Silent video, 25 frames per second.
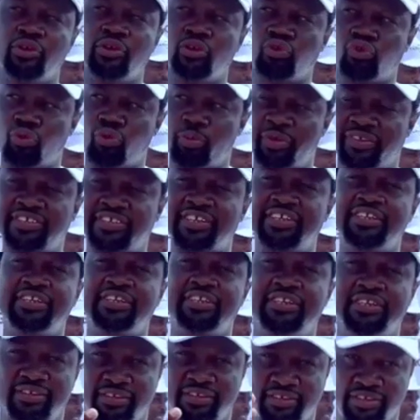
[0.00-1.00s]
you'll be
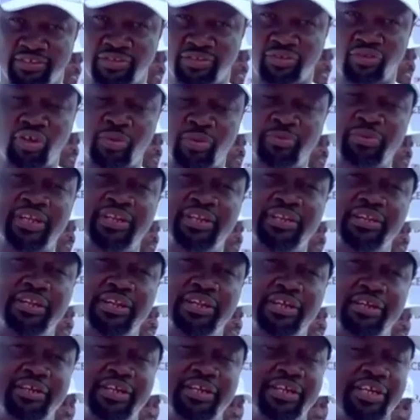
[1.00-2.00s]
seeing
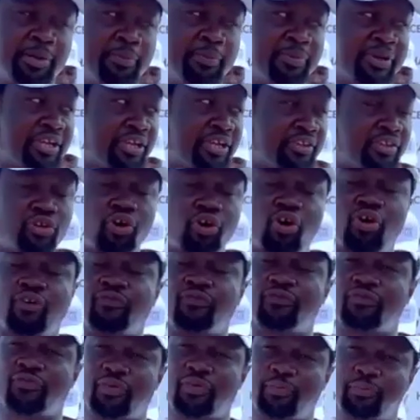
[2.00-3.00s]
something in replicating
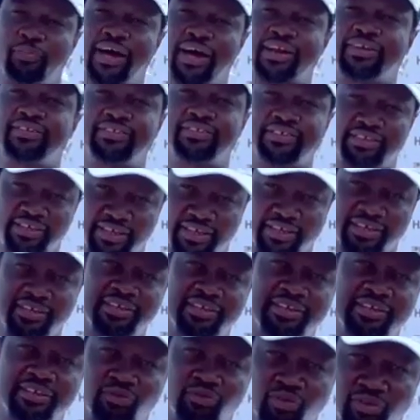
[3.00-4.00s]
of Paris here.
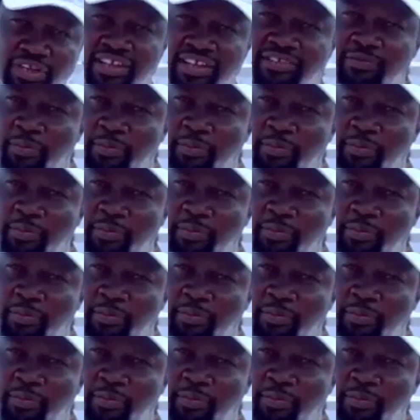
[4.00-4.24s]
So that's